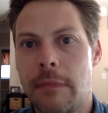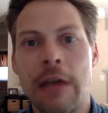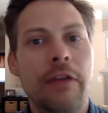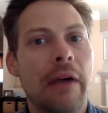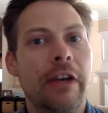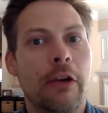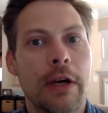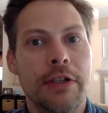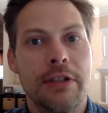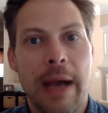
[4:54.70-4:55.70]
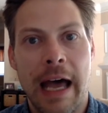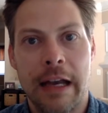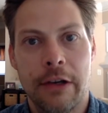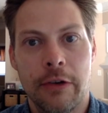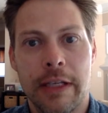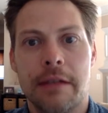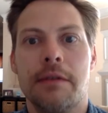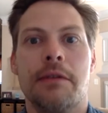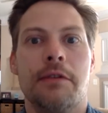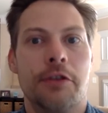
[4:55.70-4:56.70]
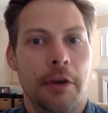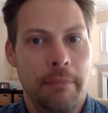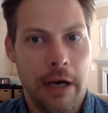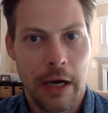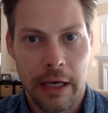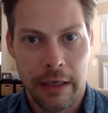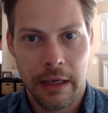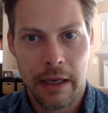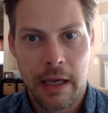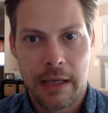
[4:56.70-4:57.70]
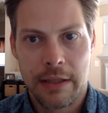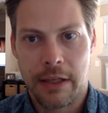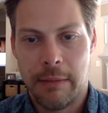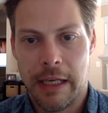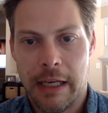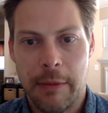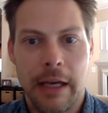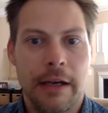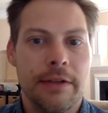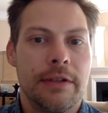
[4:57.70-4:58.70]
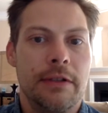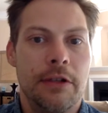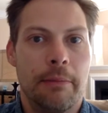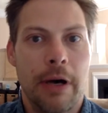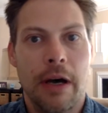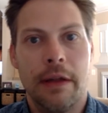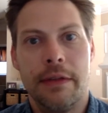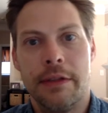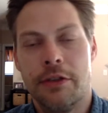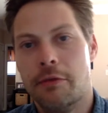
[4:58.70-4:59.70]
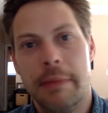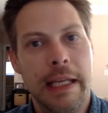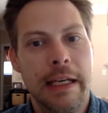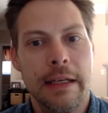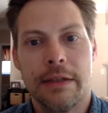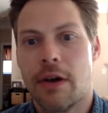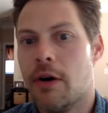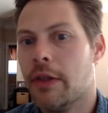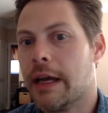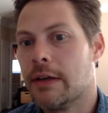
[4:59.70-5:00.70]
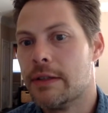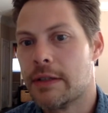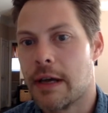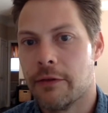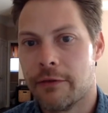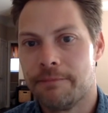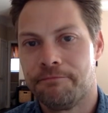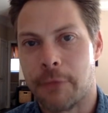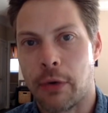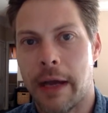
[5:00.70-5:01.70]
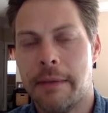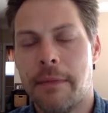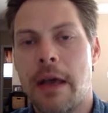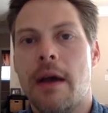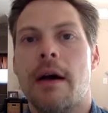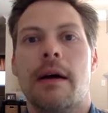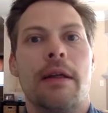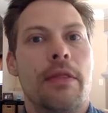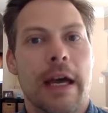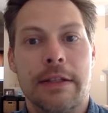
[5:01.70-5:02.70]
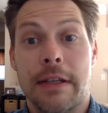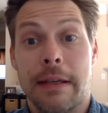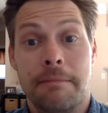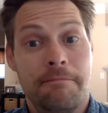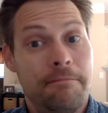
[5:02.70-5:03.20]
If you have any questions about how to do it, jump on, send me an emails, jump on the Zoom meetings, all that good stuff. Okay, that's it.